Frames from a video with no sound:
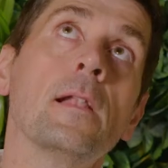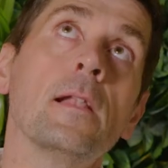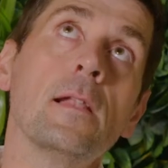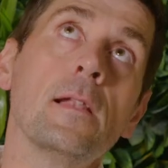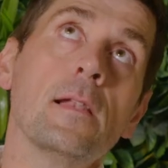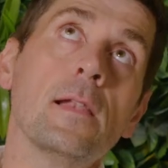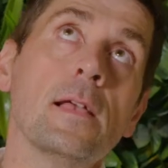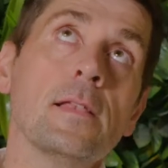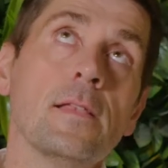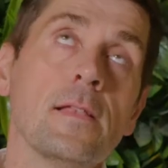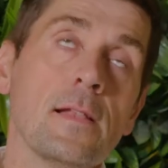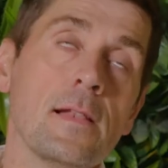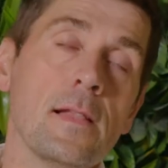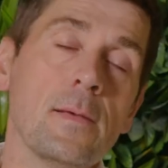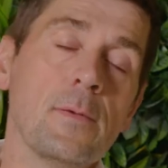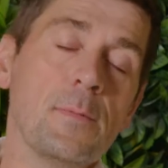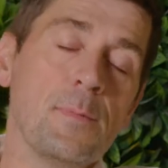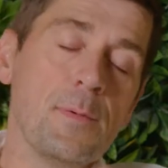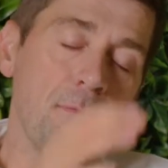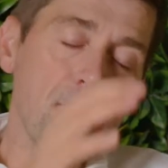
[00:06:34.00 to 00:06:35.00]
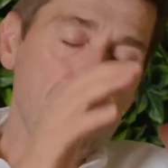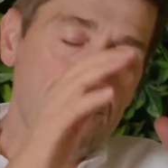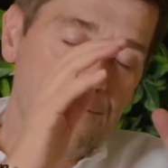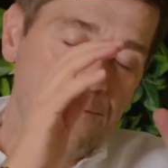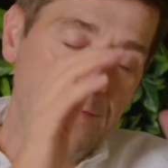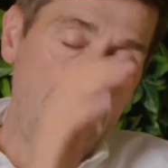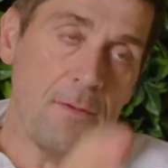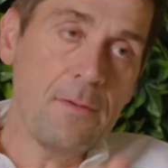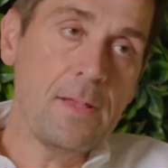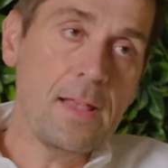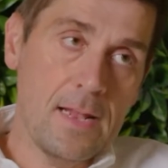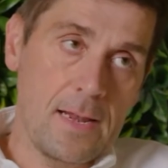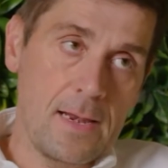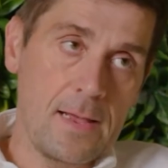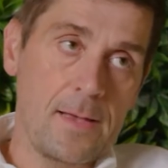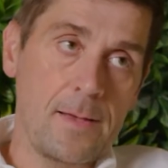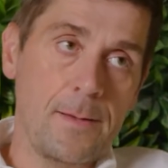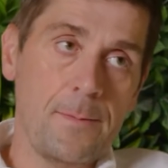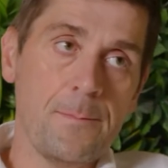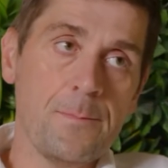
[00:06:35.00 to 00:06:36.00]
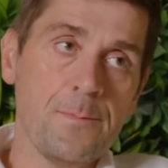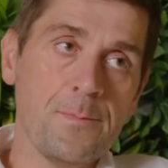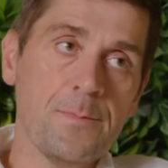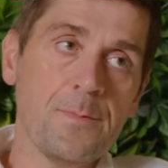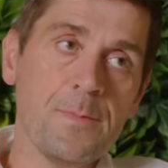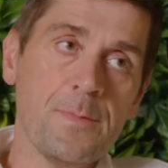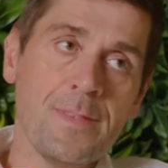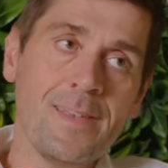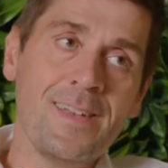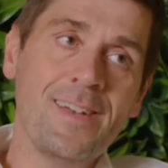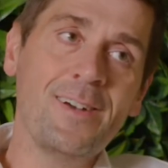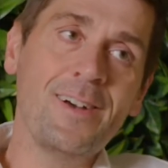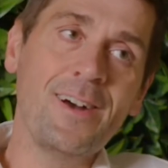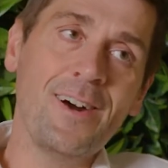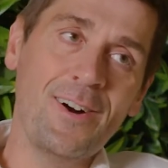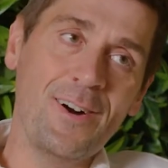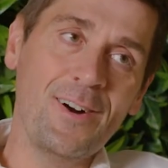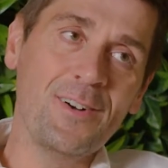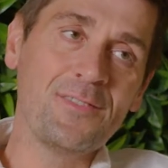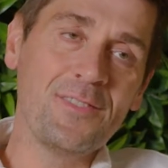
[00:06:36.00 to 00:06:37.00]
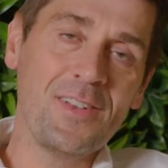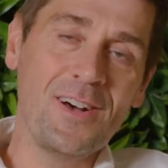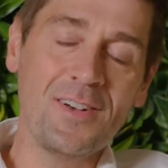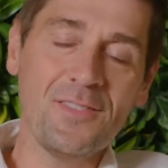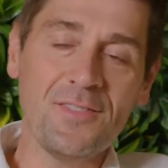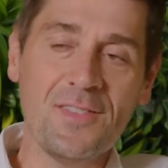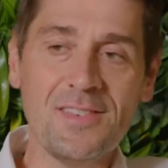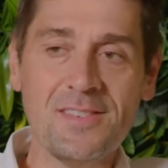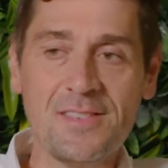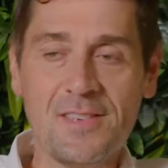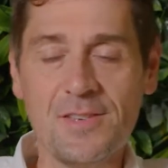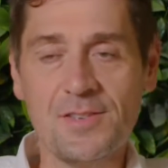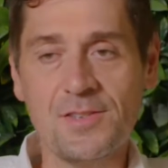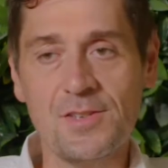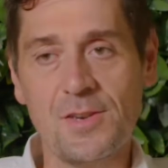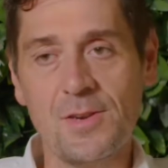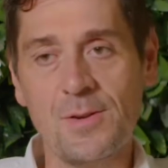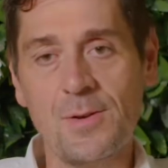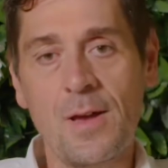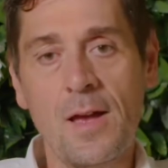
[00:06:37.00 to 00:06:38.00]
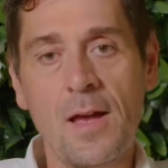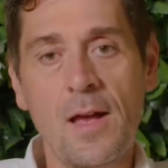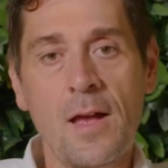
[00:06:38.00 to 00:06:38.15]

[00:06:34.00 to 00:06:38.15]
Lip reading: Let me be very clear on this issue.